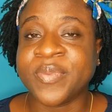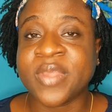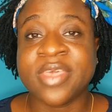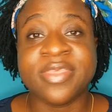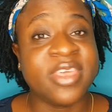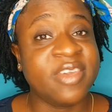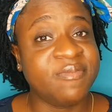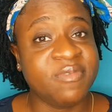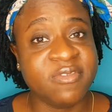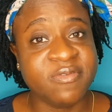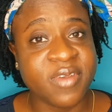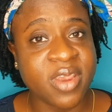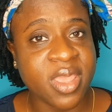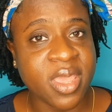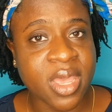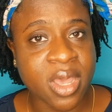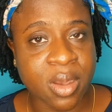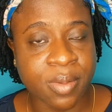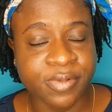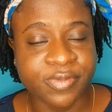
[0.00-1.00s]
they've been very
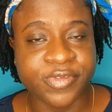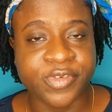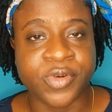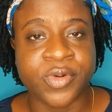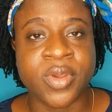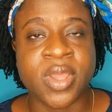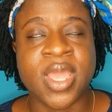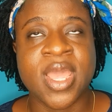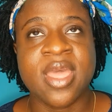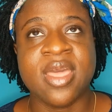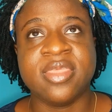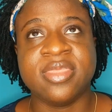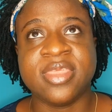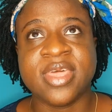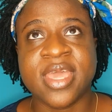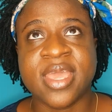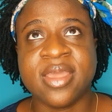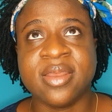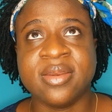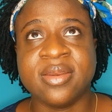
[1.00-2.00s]
helpful and
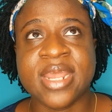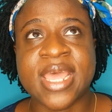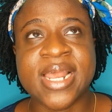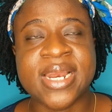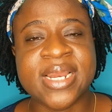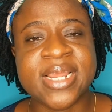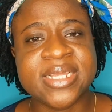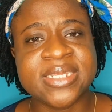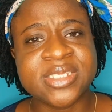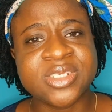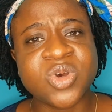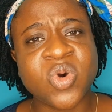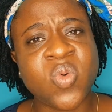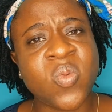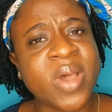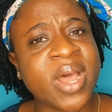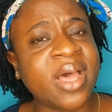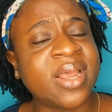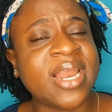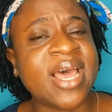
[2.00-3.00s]
then a little
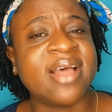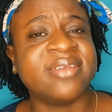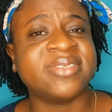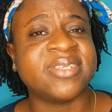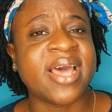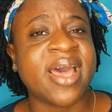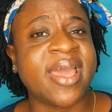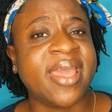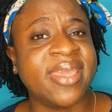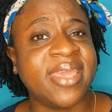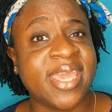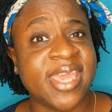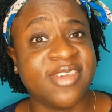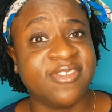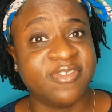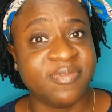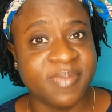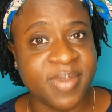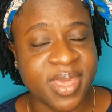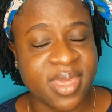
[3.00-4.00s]
while after i
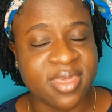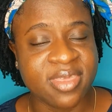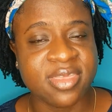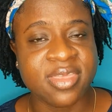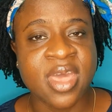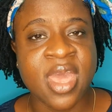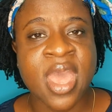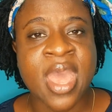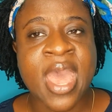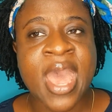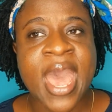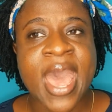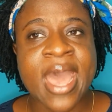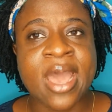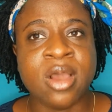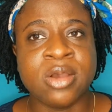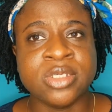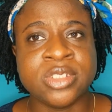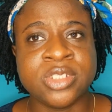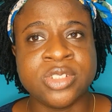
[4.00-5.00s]
gave birth
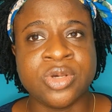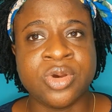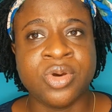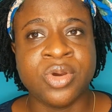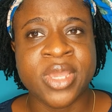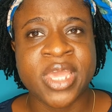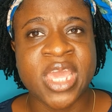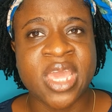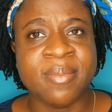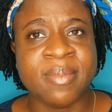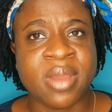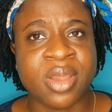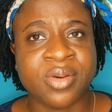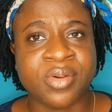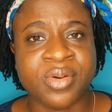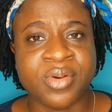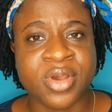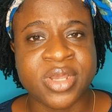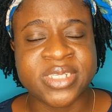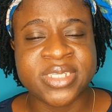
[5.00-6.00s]
i also came
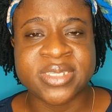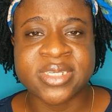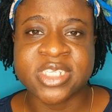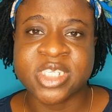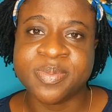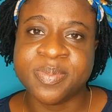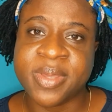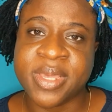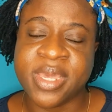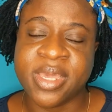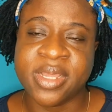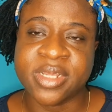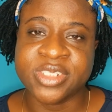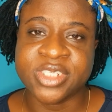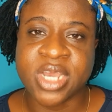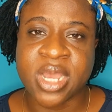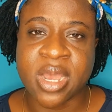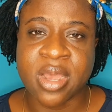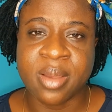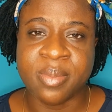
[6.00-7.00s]
across this page
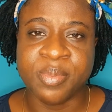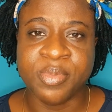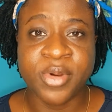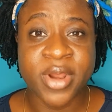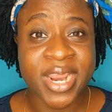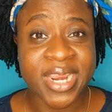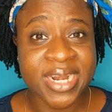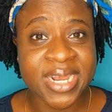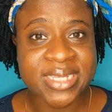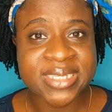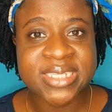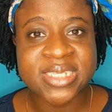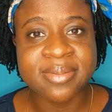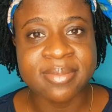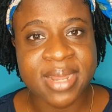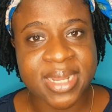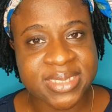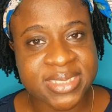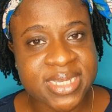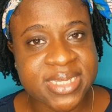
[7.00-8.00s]
um, pregnancy
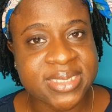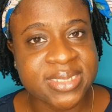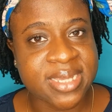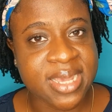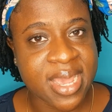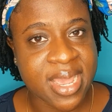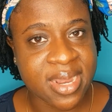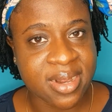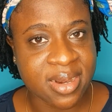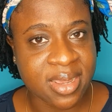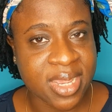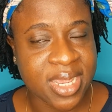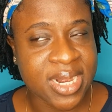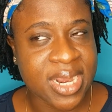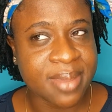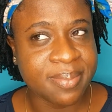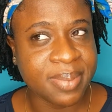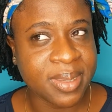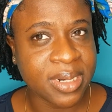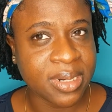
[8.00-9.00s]
matters ghana and
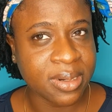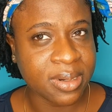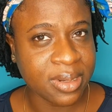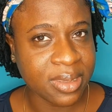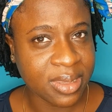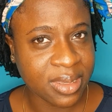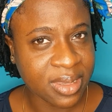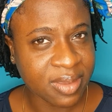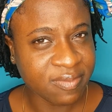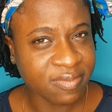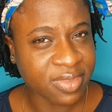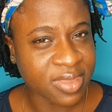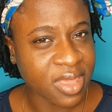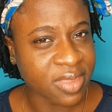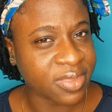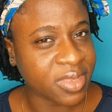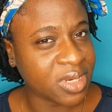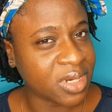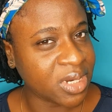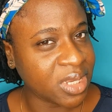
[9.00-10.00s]
i believe
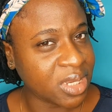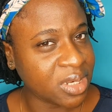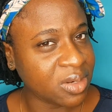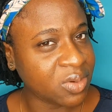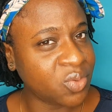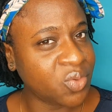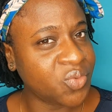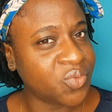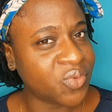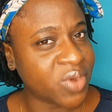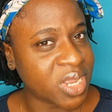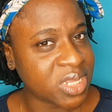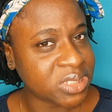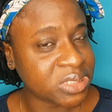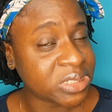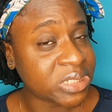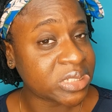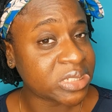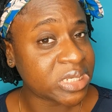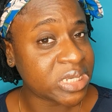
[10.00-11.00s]
that the lady who
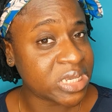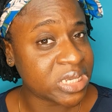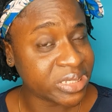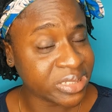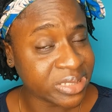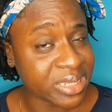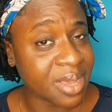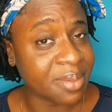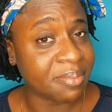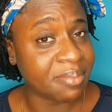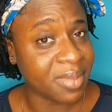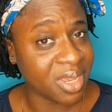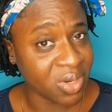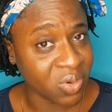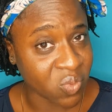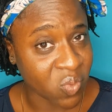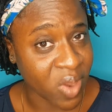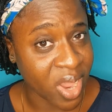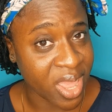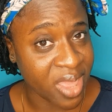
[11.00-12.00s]
runs it is a
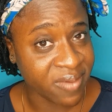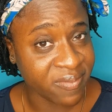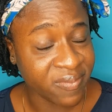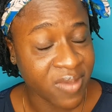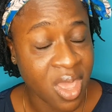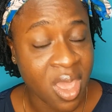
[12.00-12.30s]
midwife